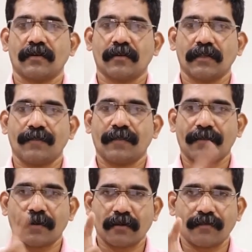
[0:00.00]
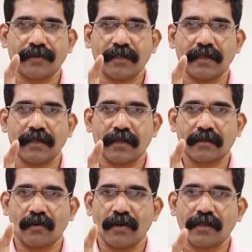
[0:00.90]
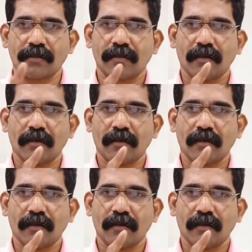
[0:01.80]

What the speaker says: So the purpose of the discount is,